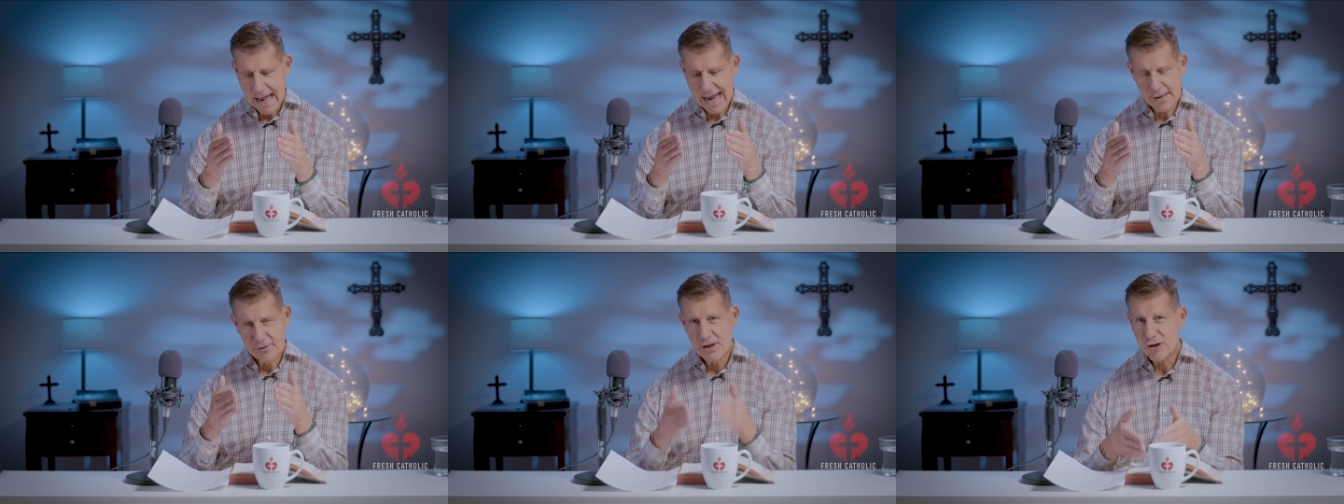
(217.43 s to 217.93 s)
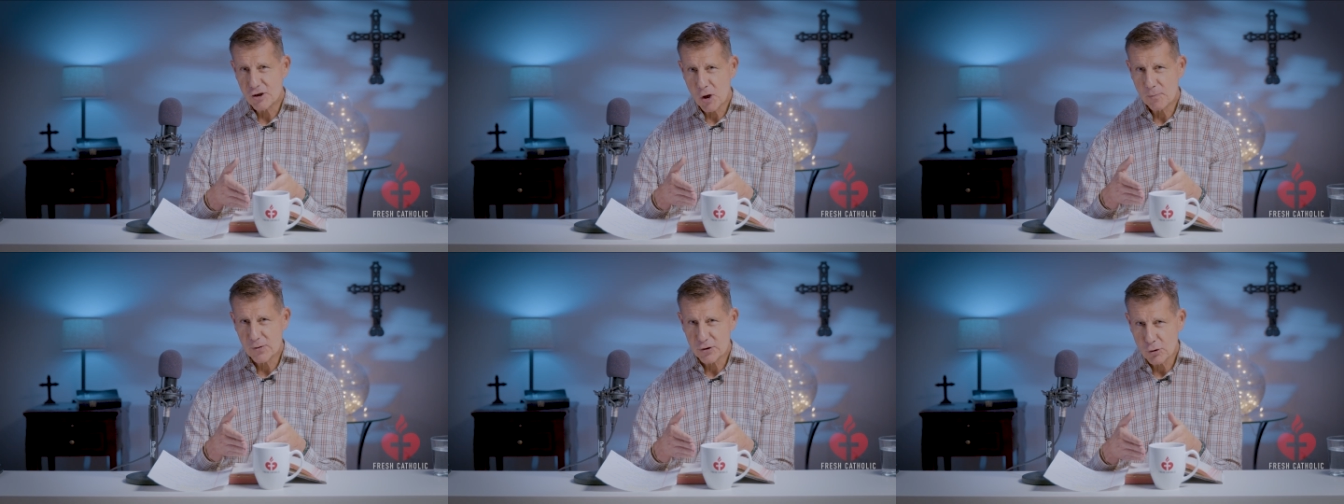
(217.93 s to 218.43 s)
And this
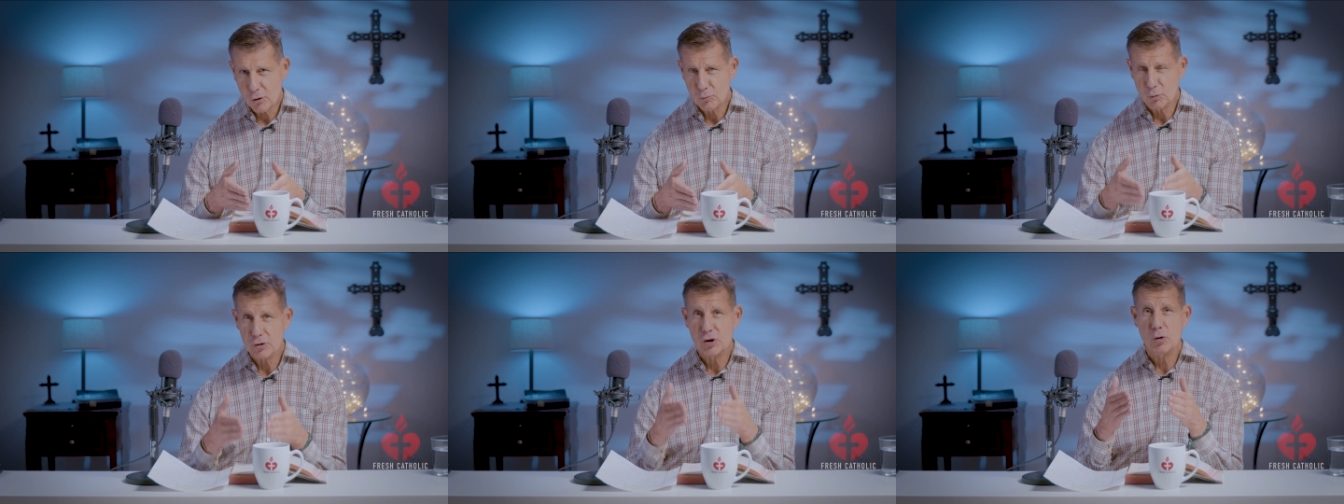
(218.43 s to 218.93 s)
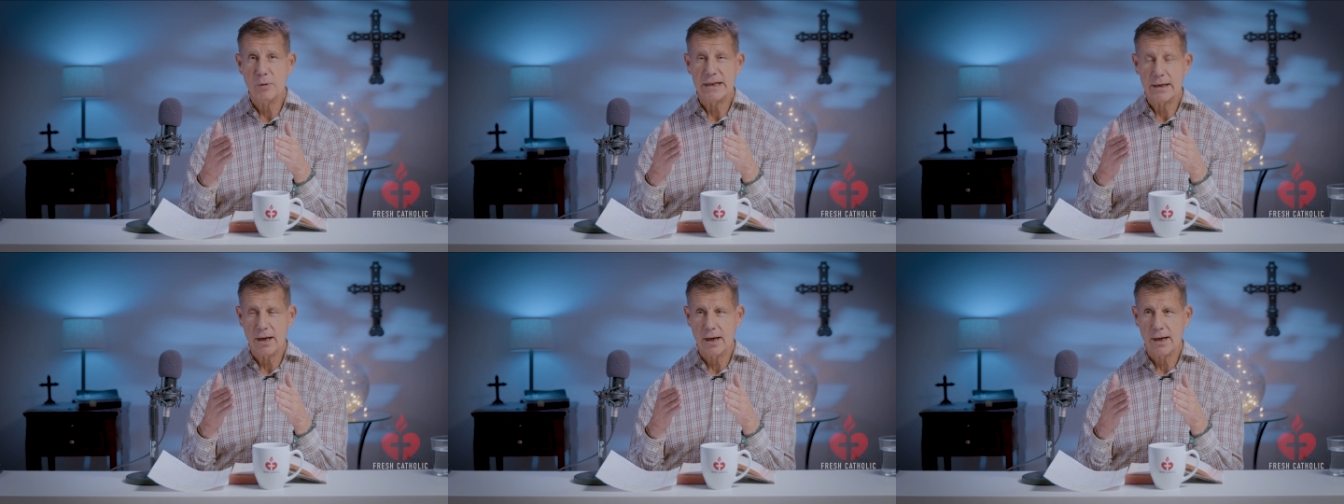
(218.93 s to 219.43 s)
episode
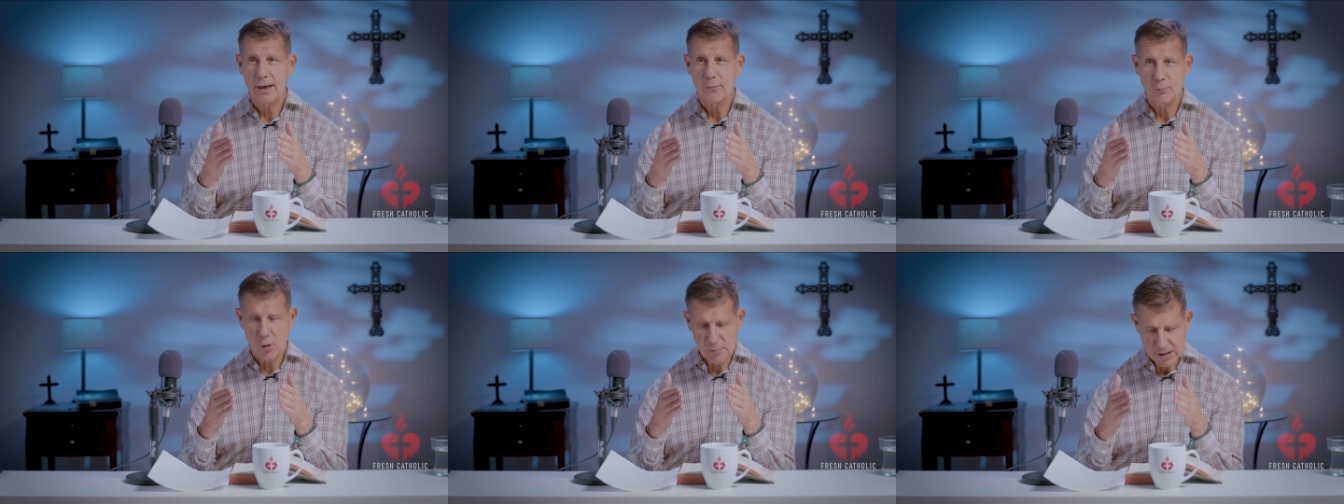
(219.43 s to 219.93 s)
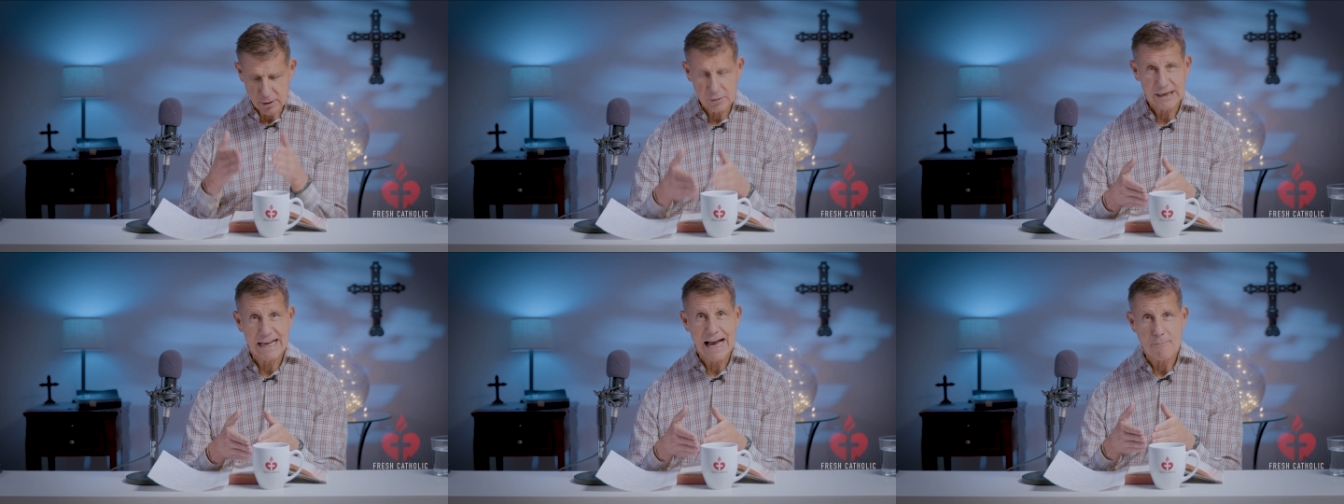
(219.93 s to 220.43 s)
we'll be
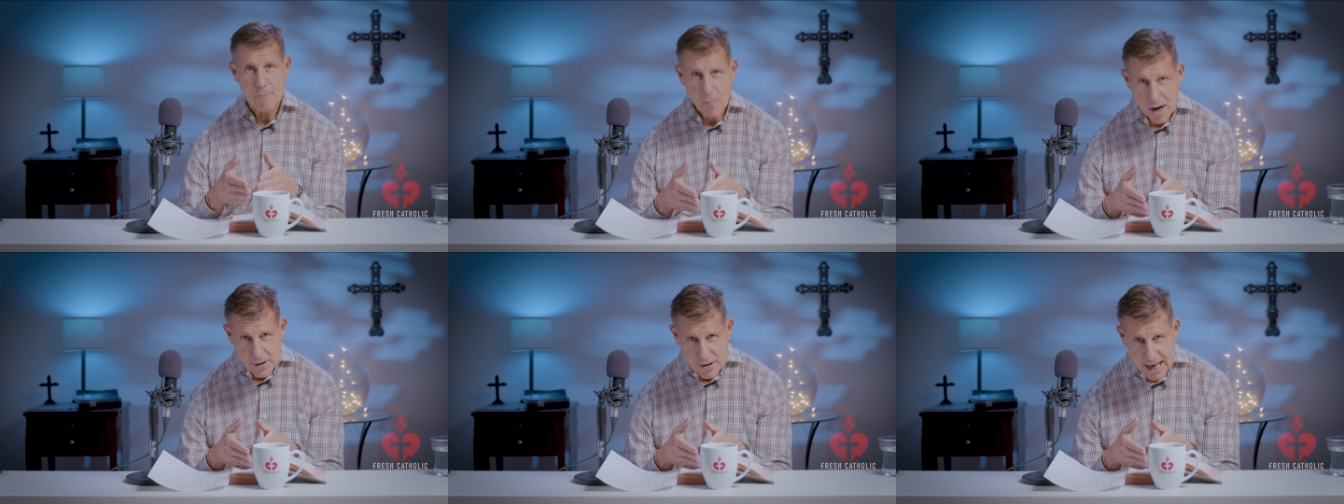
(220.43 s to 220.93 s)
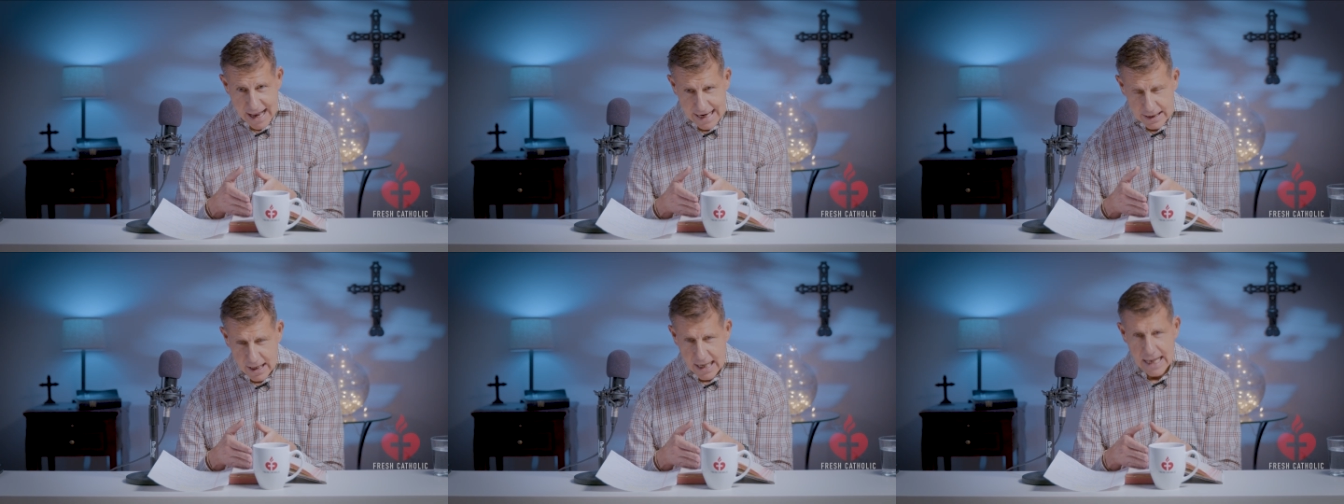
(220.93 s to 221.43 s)
looking at Monday,